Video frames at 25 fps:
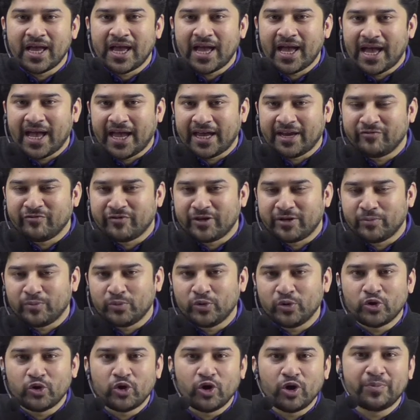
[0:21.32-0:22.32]
Add one
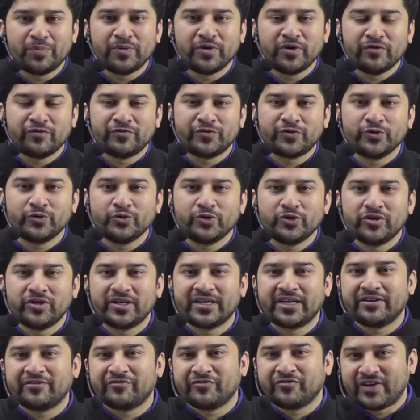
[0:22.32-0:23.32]
more copy of 2, you'll
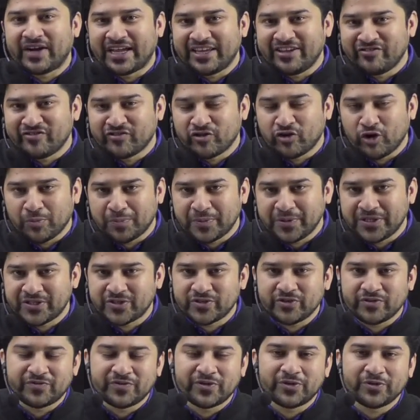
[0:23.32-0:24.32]
get 5 copies
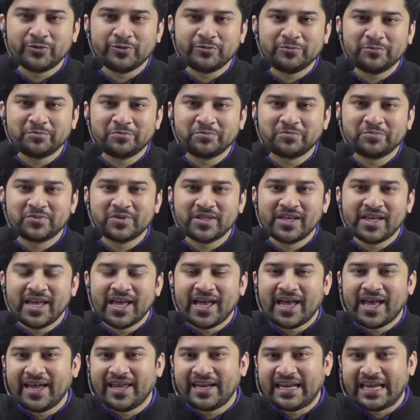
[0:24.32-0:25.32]
of 2.
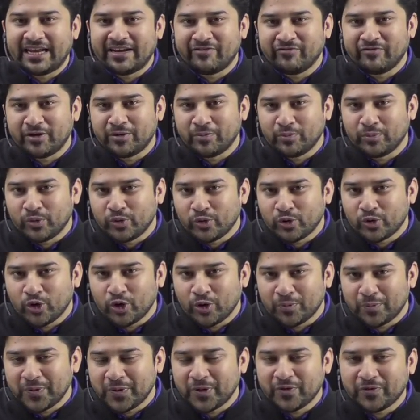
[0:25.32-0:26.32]
And add one more
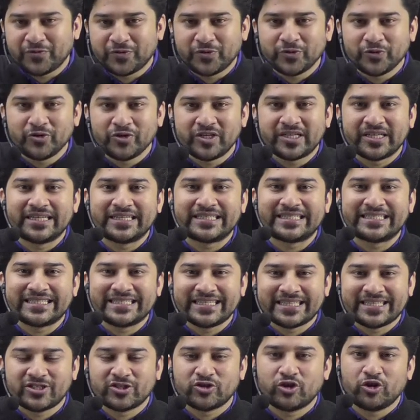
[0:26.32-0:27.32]
copy of 2, you'll get
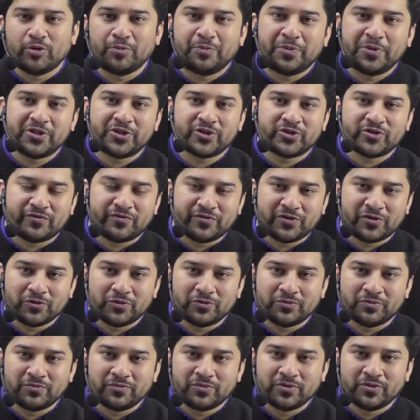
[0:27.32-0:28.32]
6 copies of 2.
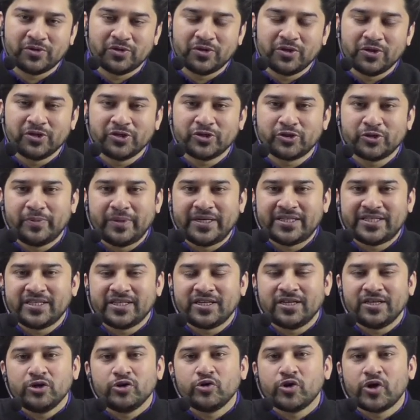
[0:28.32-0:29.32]
So
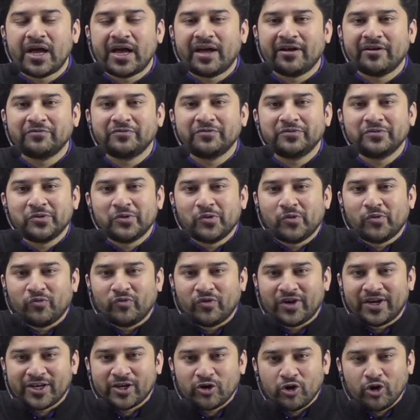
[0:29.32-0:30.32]
basically you have
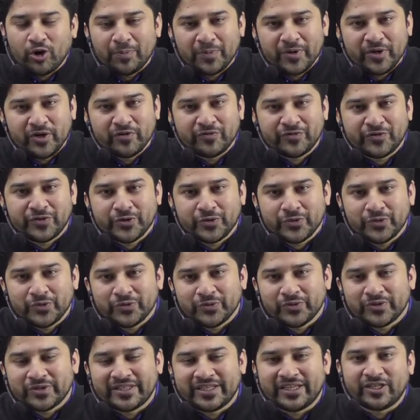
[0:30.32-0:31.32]
one copy of 2,
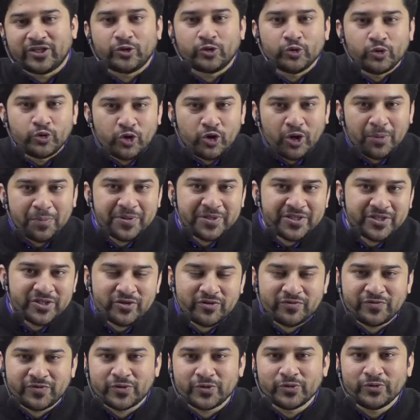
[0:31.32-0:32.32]
then two copies
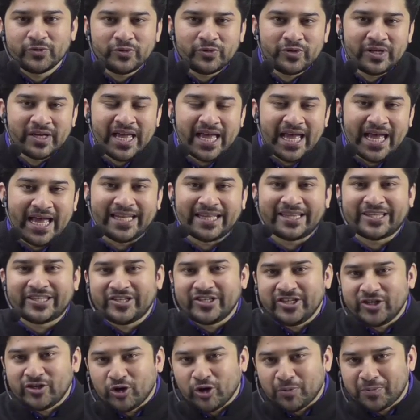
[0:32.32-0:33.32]
of 2, and
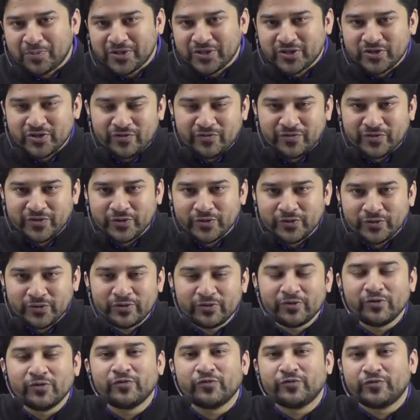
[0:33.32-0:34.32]
three copies of 2,
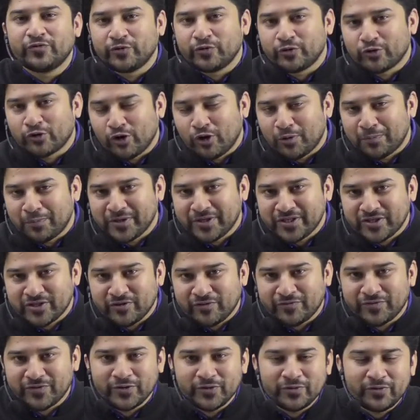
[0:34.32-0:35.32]
four copies
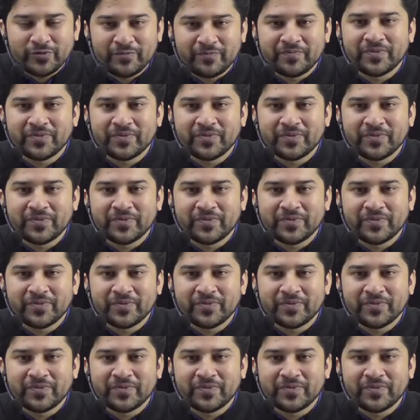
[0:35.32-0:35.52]
of 2,